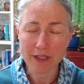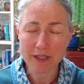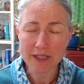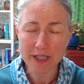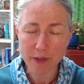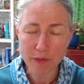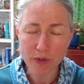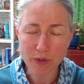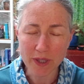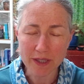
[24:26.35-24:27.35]
to come
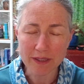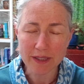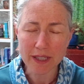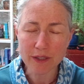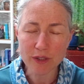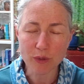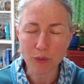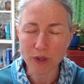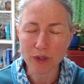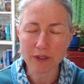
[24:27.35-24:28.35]
through us into the
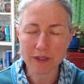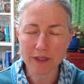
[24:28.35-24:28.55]
world,